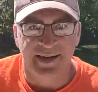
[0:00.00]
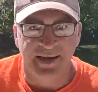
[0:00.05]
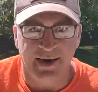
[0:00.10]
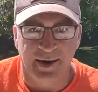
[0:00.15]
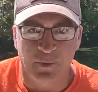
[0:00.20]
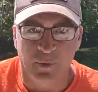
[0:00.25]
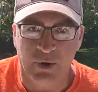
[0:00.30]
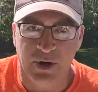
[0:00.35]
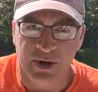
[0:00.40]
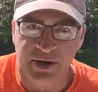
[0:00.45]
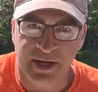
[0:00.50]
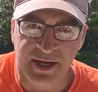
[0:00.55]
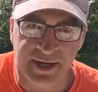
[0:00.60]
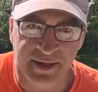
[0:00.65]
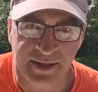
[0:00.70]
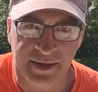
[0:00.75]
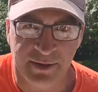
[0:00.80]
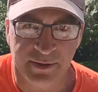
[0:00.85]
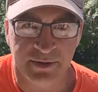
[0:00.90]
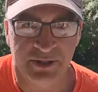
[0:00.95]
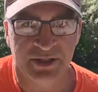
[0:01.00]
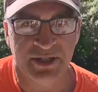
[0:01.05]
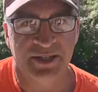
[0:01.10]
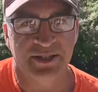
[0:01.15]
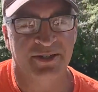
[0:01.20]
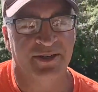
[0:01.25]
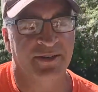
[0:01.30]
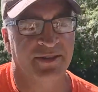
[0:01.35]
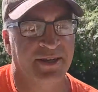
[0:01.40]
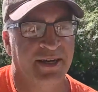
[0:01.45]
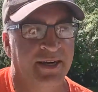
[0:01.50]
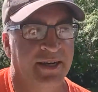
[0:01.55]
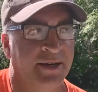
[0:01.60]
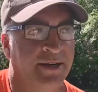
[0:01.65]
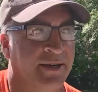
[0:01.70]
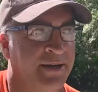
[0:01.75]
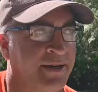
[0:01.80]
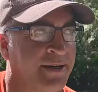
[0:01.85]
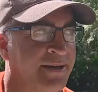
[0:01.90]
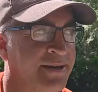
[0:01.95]
I'm walking a little gingerly.
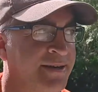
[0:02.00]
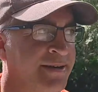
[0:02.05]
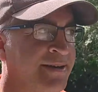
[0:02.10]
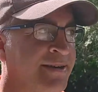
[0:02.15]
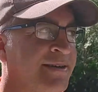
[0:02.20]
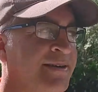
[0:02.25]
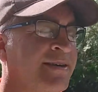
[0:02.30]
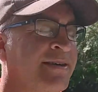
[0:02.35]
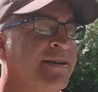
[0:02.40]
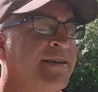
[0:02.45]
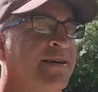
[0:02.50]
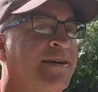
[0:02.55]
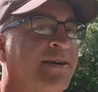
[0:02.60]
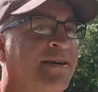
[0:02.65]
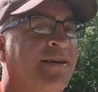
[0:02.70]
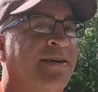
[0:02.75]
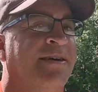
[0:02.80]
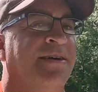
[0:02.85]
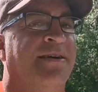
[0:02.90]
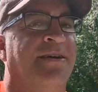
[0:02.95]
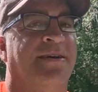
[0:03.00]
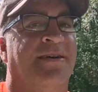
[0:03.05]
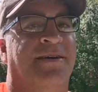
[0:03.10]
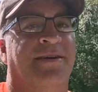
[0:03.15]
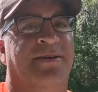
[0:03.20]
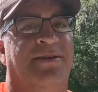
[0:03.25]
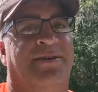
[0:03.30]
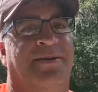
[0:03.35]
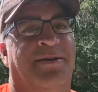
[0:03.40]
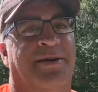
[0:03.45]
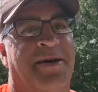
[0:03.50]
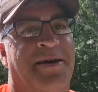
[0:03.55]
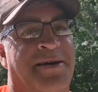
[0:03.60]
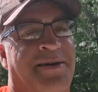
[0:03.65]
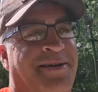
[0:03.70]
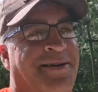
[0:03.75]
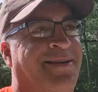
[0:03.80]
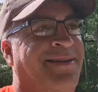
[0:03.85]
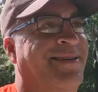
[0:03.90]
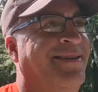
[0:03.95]
Gingerly.